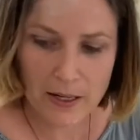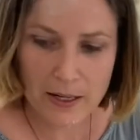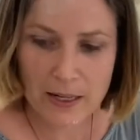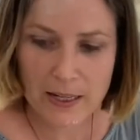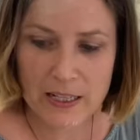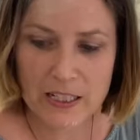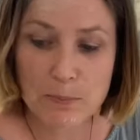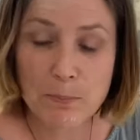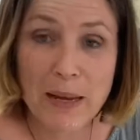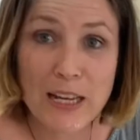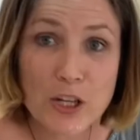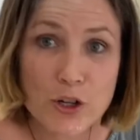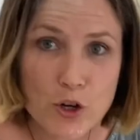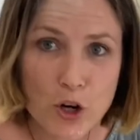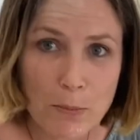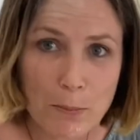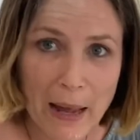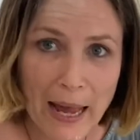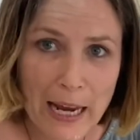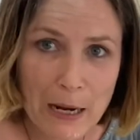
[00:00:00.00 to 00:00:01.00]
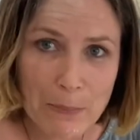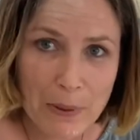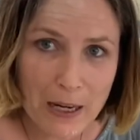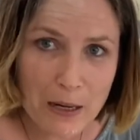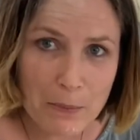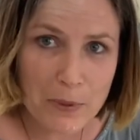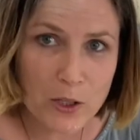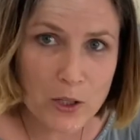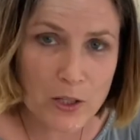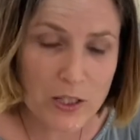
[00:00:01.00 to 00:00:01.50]
It's better on paper
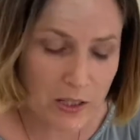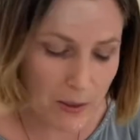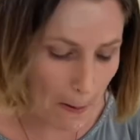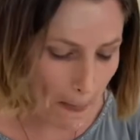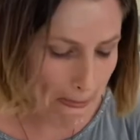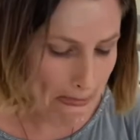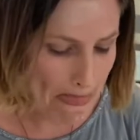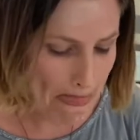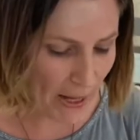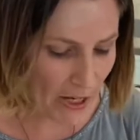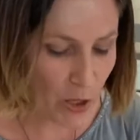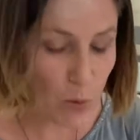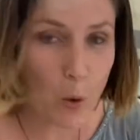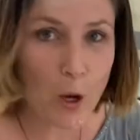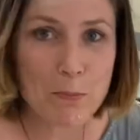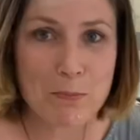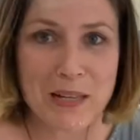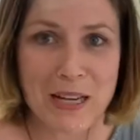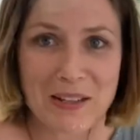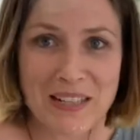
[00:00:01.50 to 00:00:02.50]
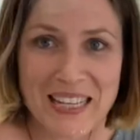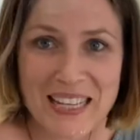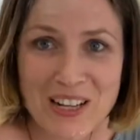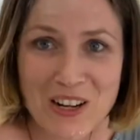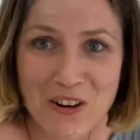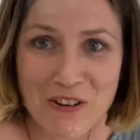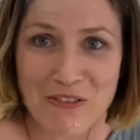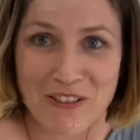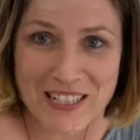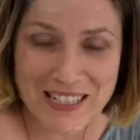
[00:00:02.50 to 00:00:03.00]
because you won't be able to get it
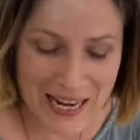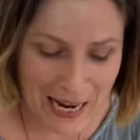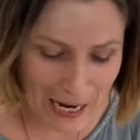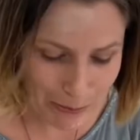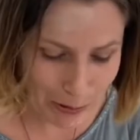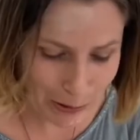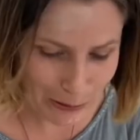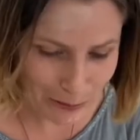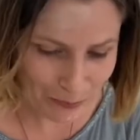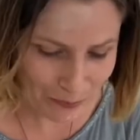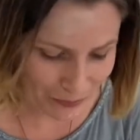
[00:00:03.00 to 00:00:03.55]
off the table.